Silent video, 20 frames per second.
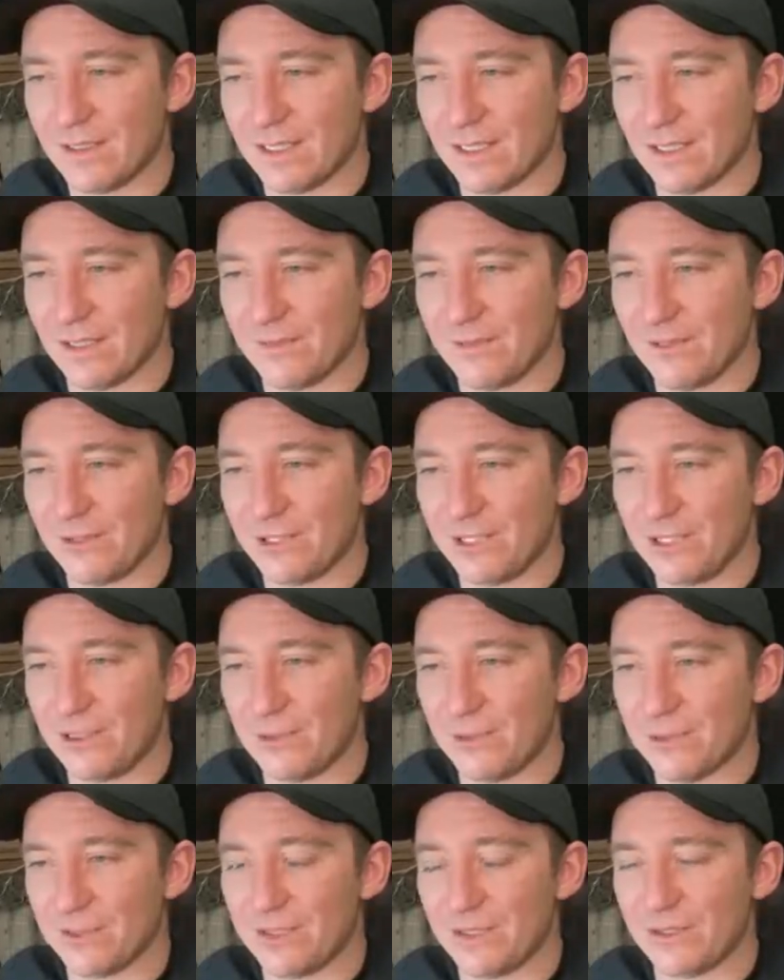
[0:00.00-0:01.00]
I love your
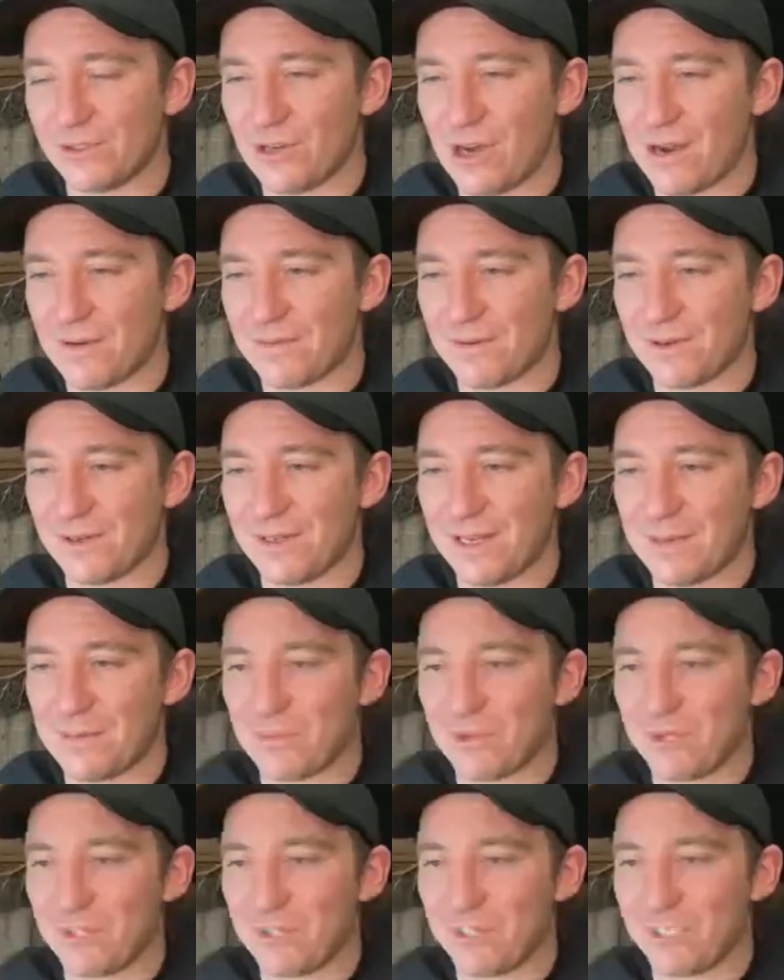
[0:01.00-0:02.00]
humor. Dude, Crawford, I
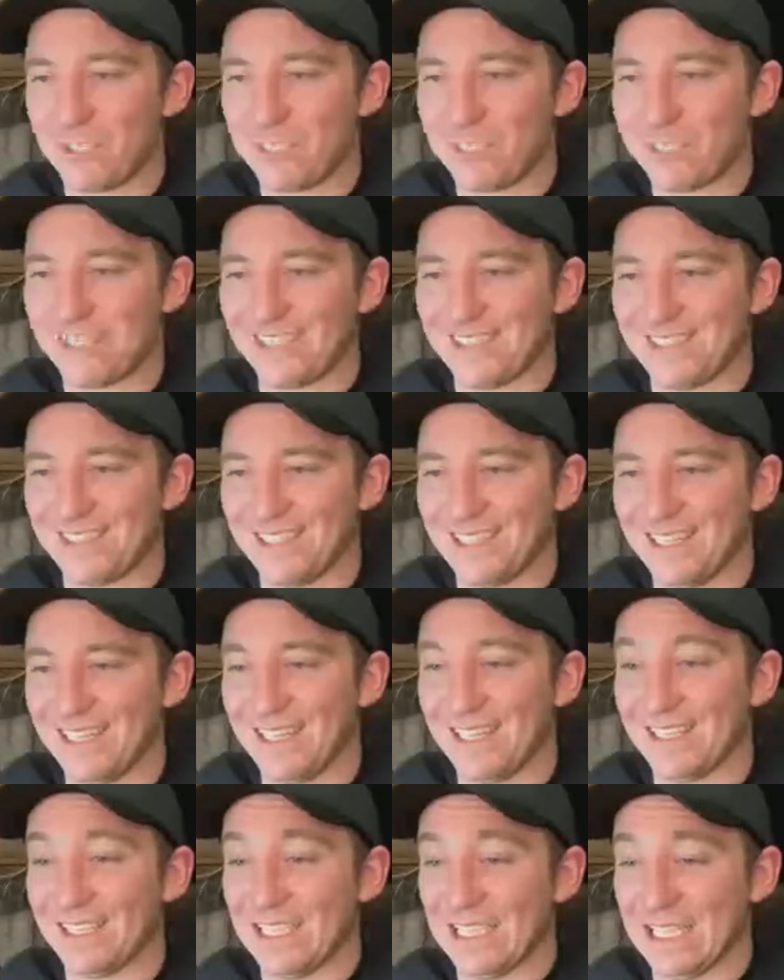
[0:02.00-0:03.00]
appreciate that, dude.
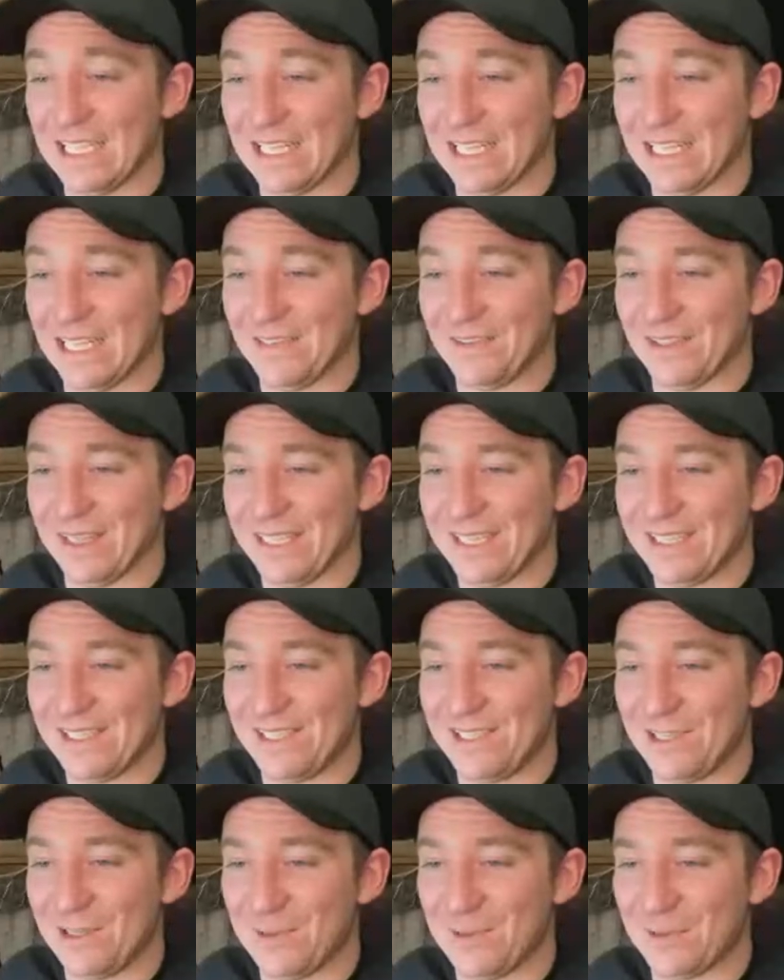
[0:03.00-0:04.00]
If you
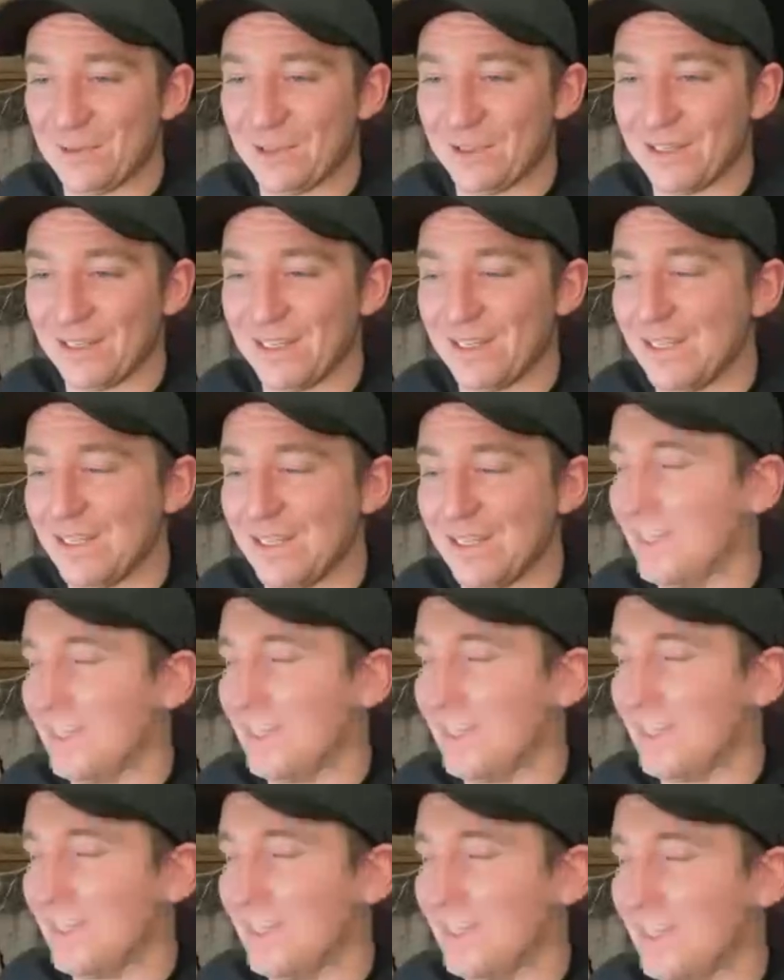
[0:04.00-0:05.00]
like humor,
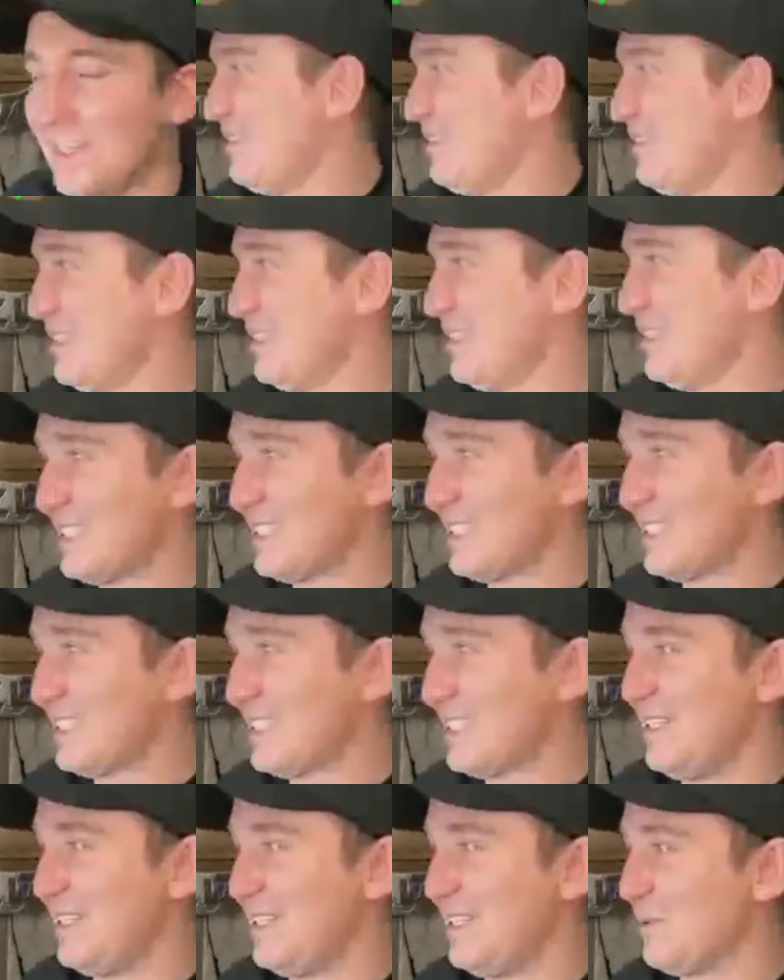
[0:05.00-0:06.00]
Check out the
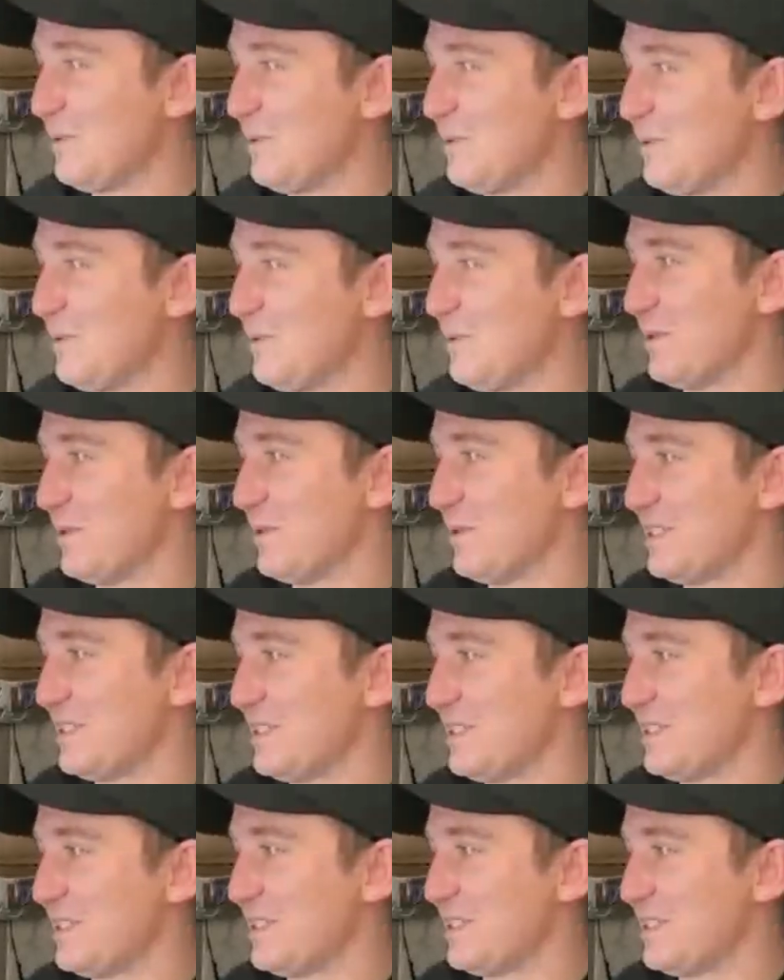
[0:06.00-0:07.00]
ski video we just
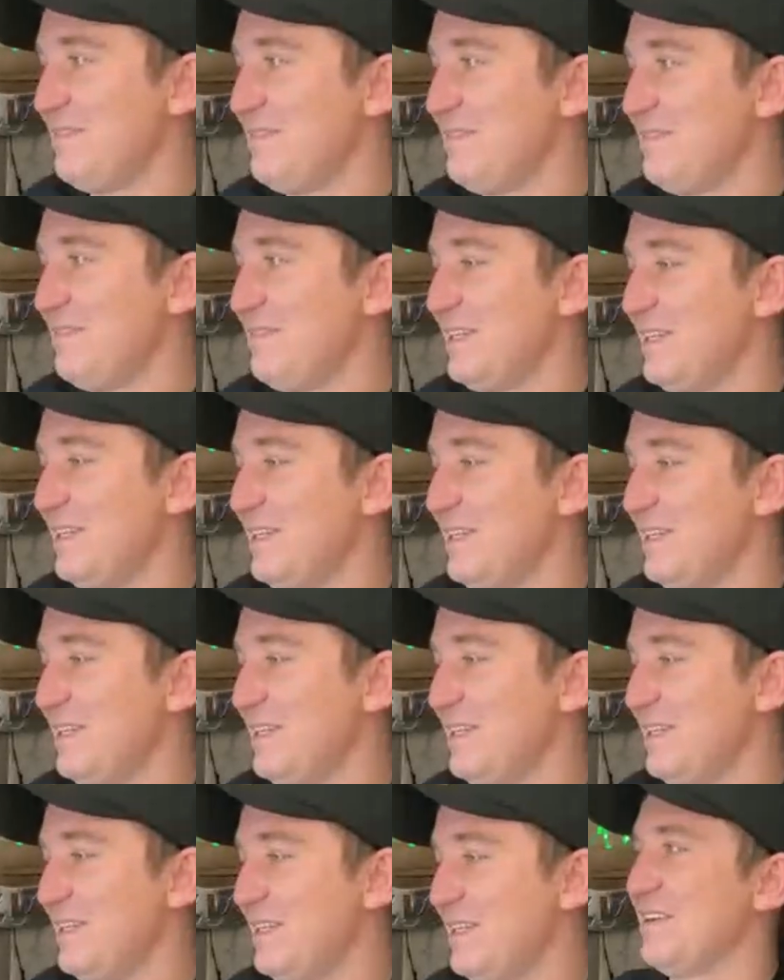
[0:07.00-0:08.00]
posted. The ski video
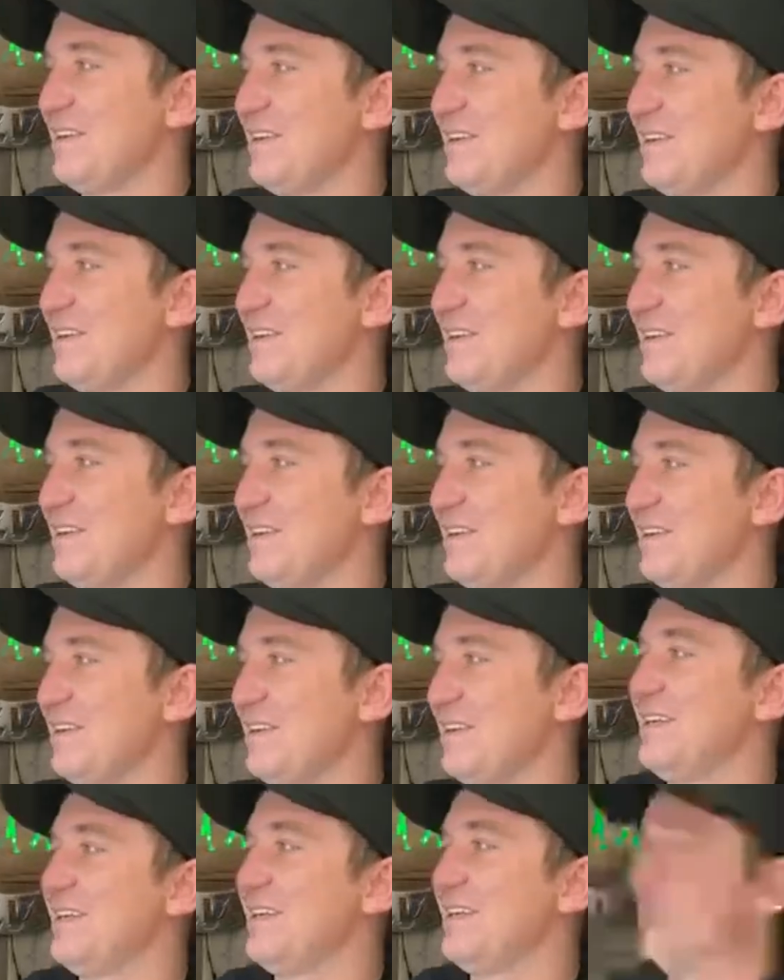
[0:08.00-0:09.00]
goes hard.
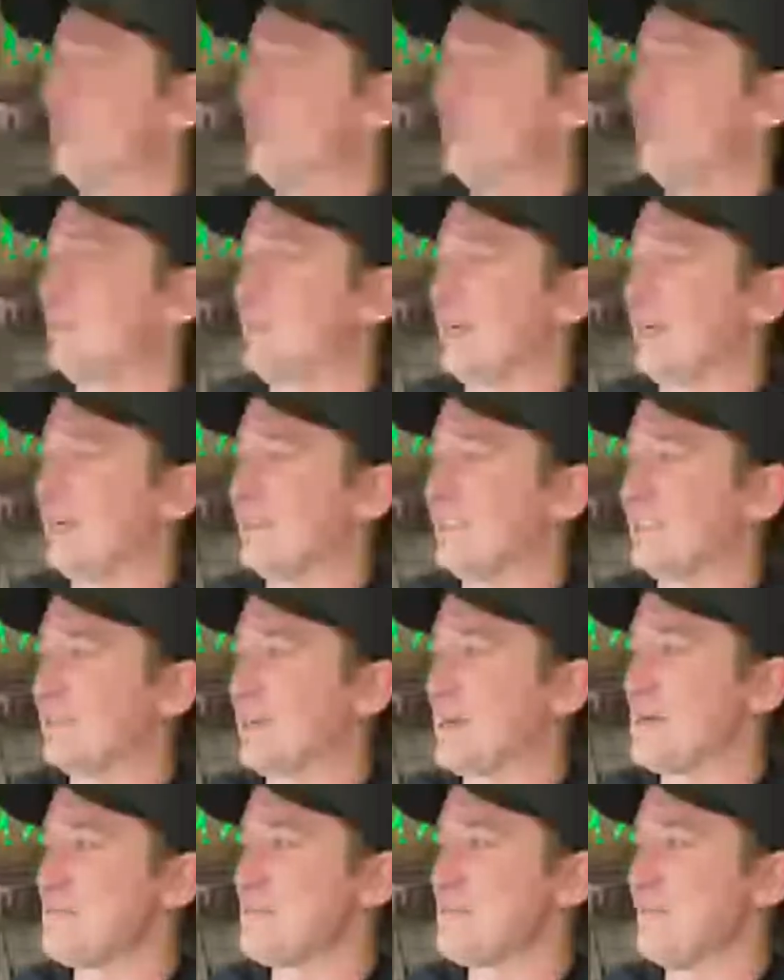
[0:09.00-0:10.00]
We were, I was
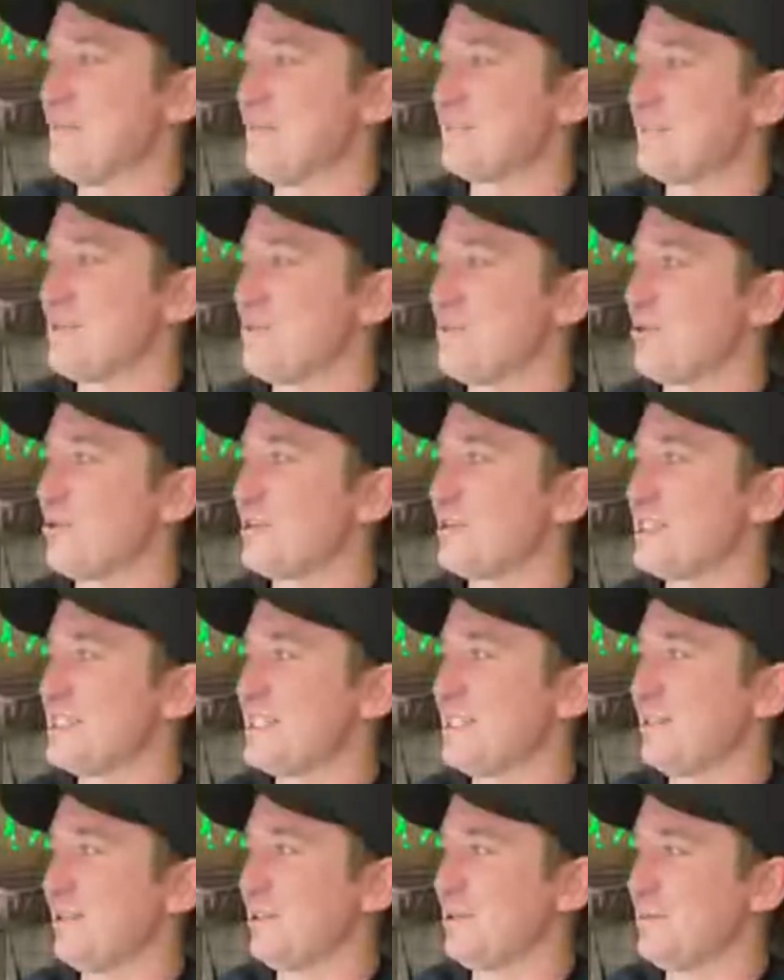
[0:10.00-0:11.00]
like riding past
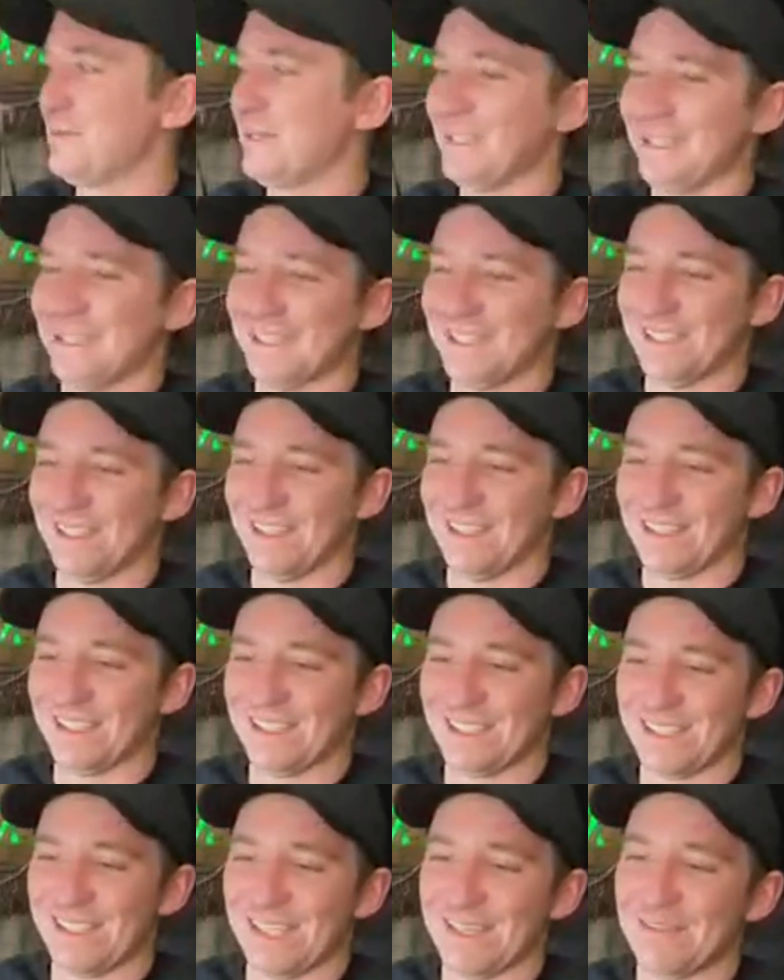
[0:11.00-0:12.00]
snowboarders and telling them that they
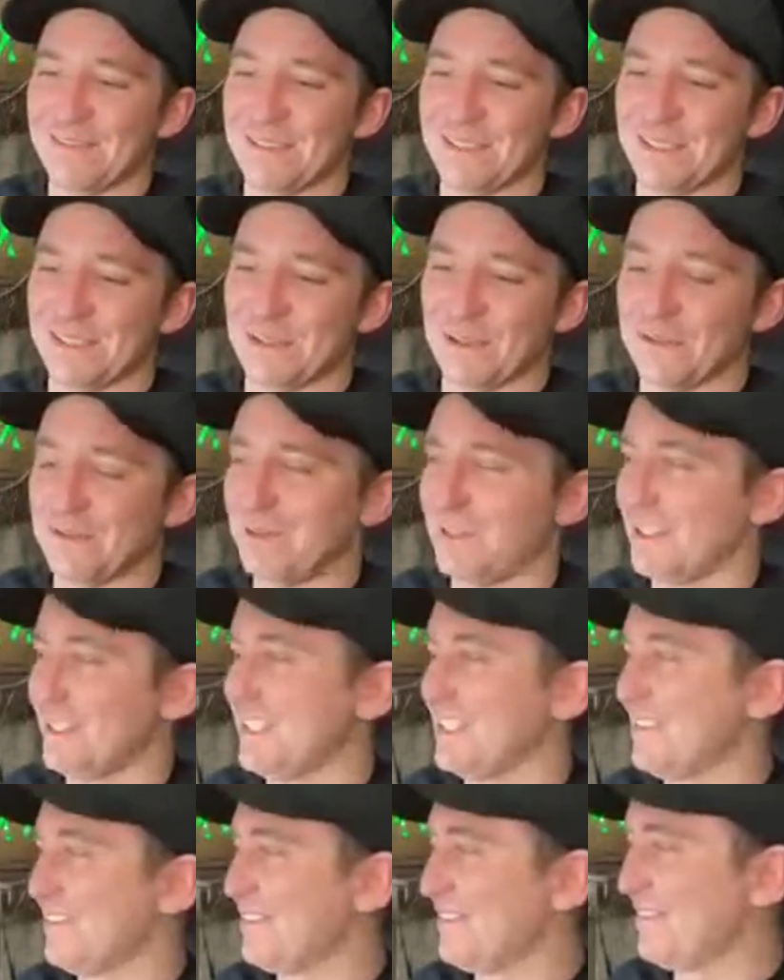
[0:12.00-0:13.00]
suck and stuff. It's so
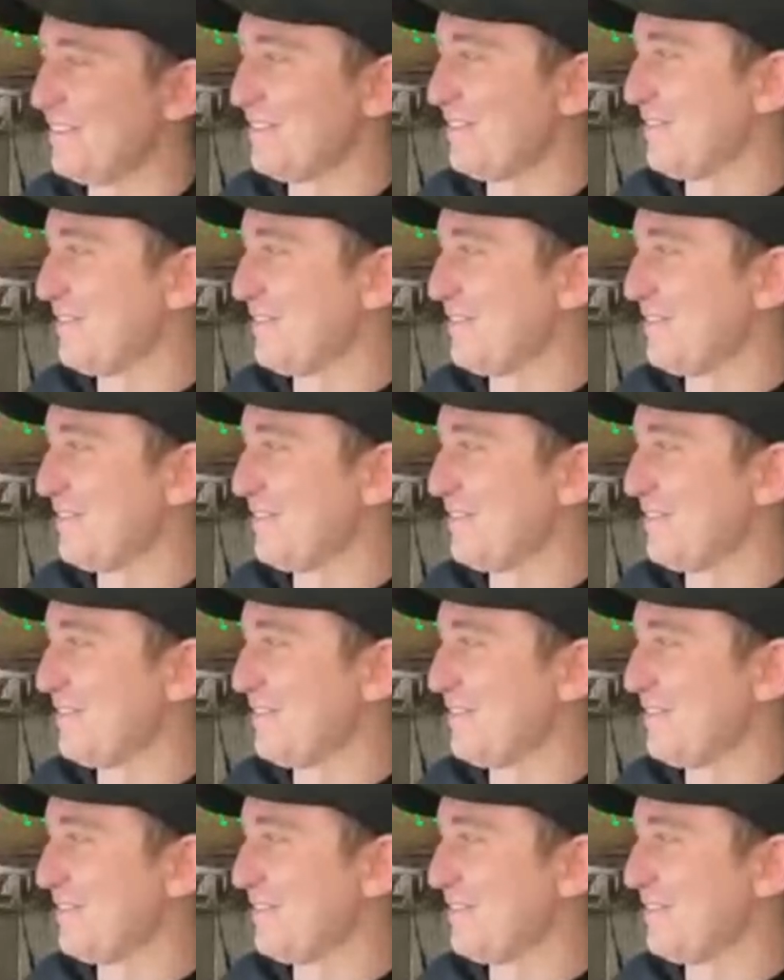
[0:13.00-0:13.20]
funny.